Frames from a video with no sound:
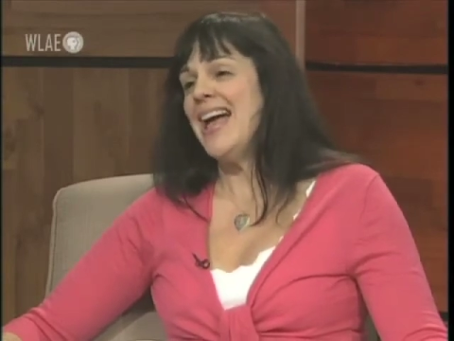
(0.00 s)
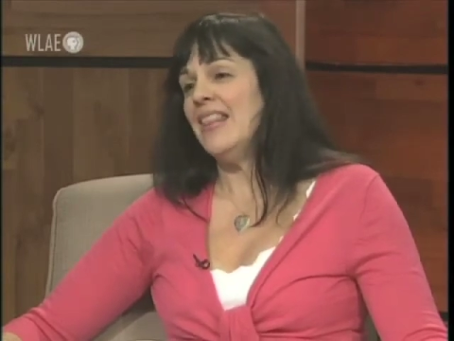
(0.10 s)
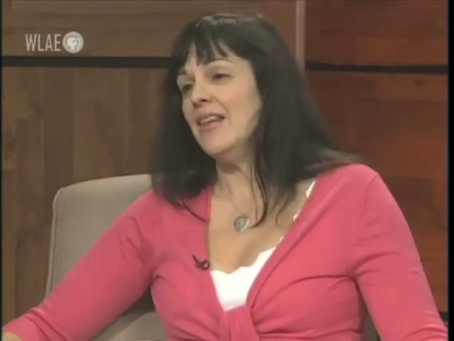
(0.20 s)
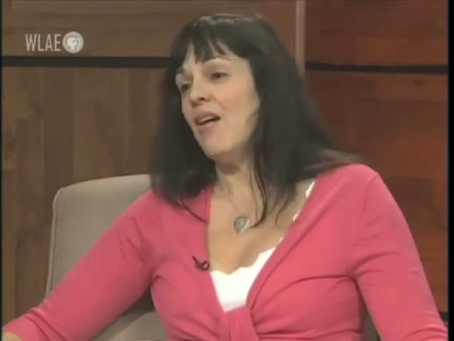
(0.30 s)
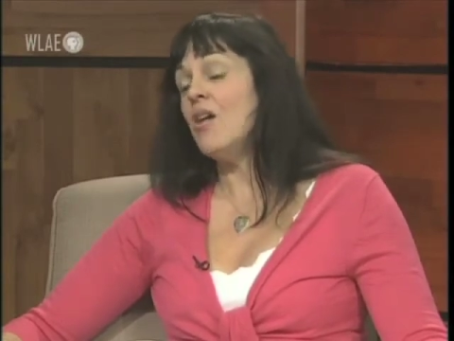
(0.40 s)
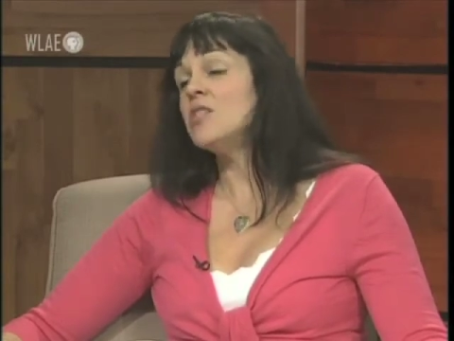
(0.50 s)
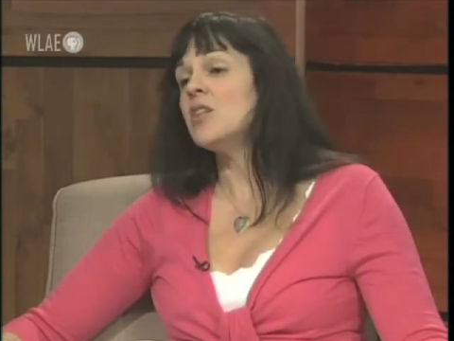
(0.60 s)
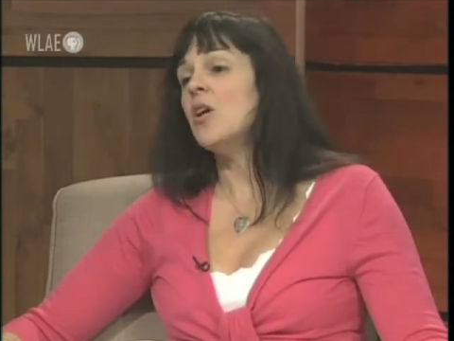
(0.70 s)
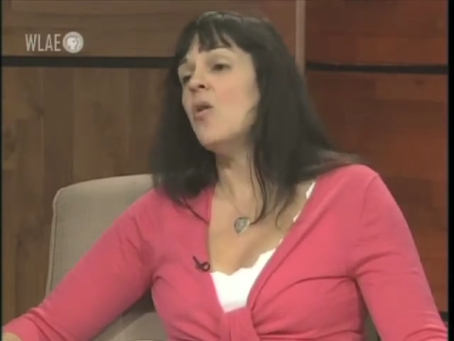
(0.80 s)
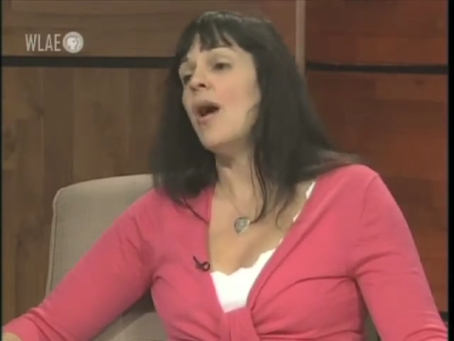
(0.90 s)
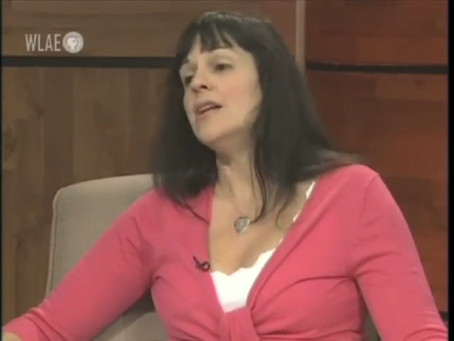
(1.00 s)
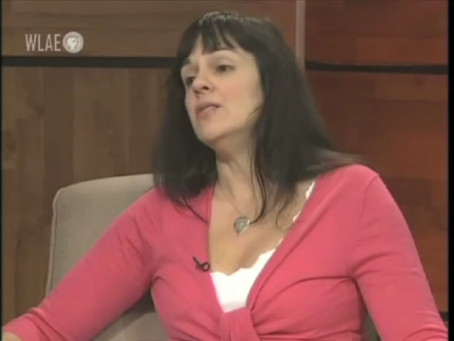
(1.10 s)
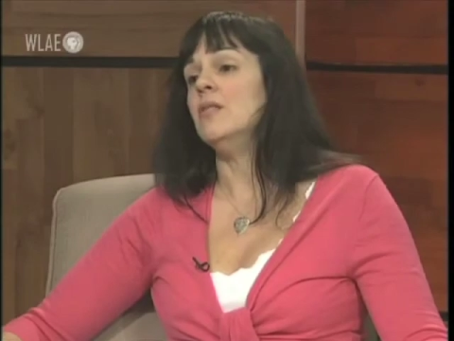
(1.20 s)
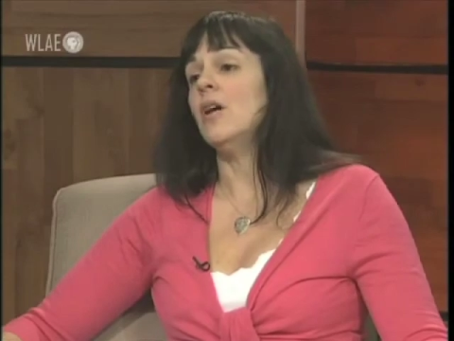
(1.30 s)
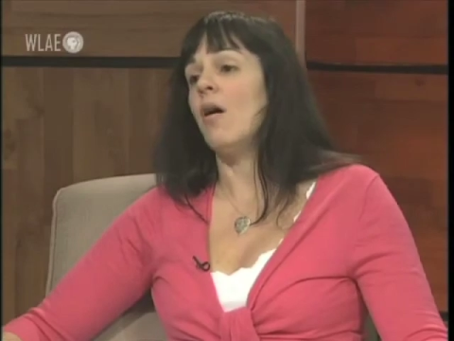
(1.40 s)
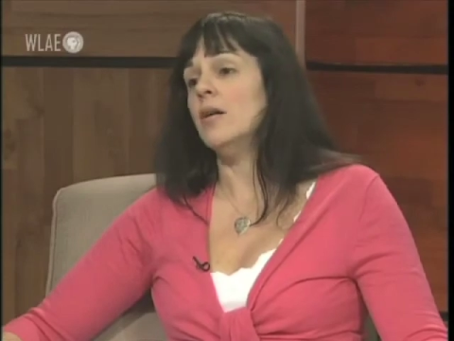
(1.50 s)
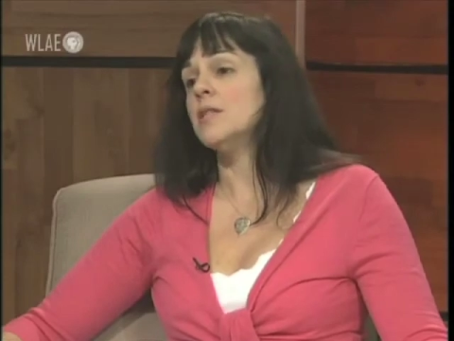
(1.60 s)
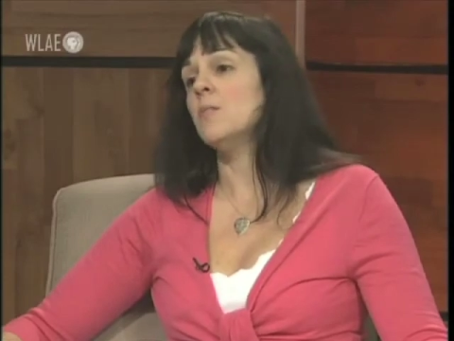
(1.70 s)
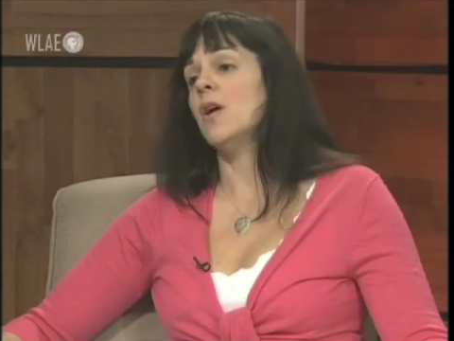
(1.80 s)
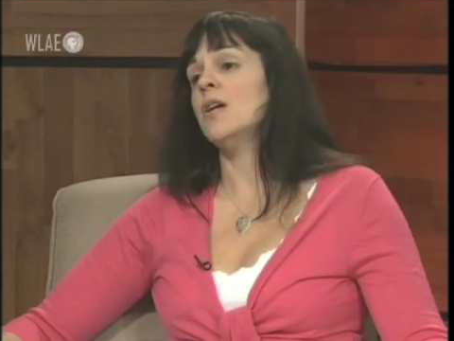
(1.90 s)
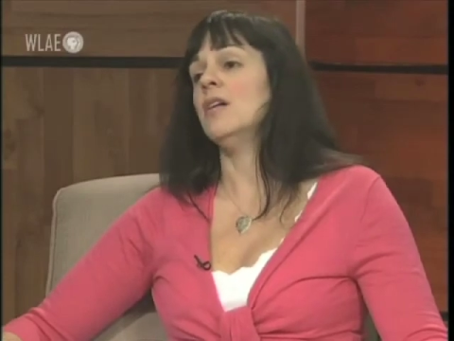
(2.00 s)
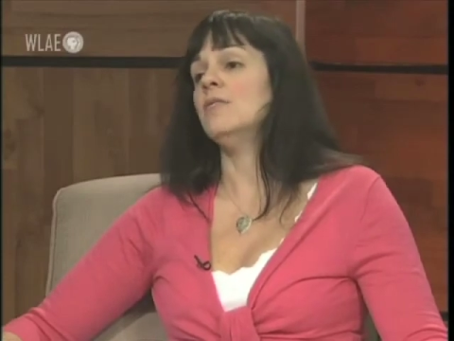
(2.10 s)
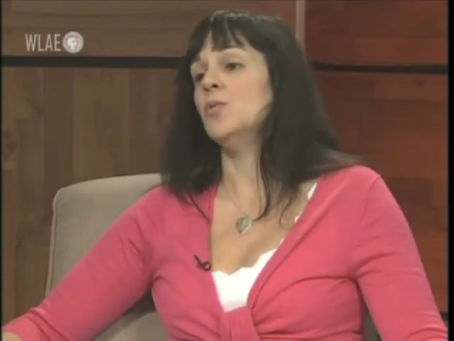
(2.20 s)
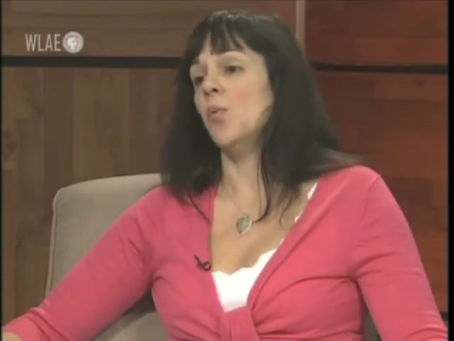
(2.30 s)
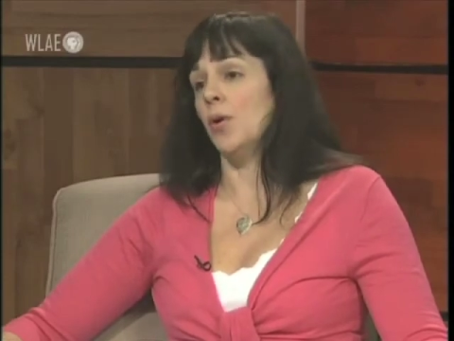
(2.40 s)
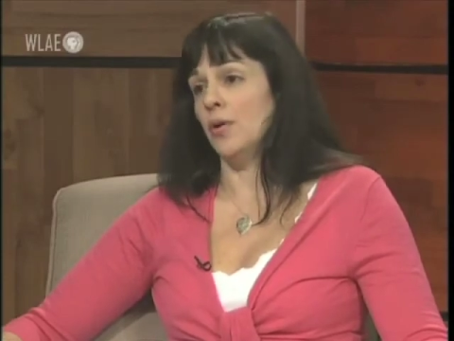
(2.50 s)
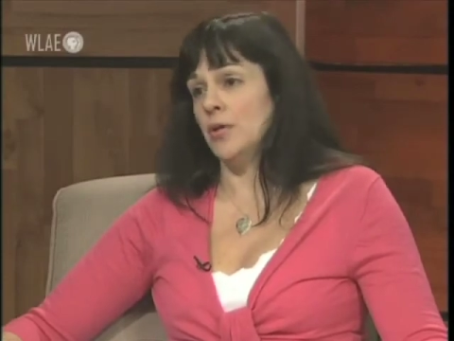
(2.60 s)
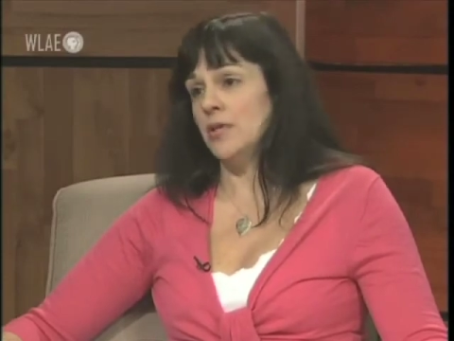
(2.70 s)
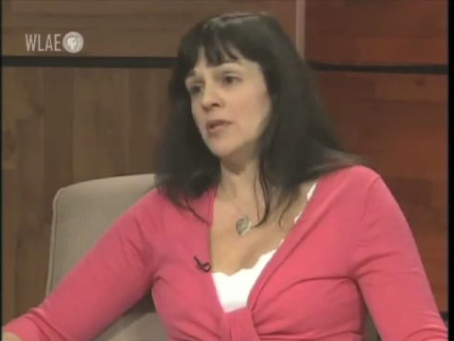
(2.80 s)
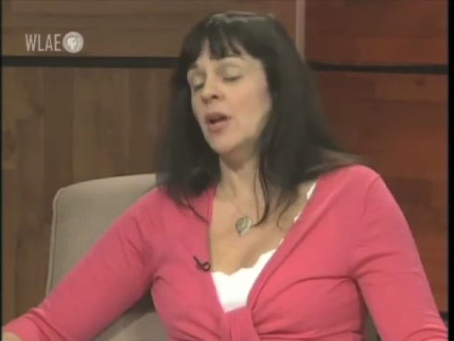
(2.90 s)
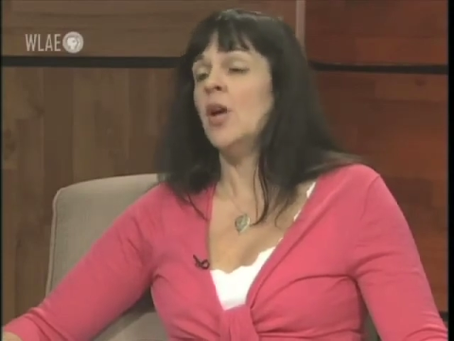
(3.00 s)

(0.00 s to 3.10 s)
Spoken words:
And then also I do the Arts Market of New Orleans,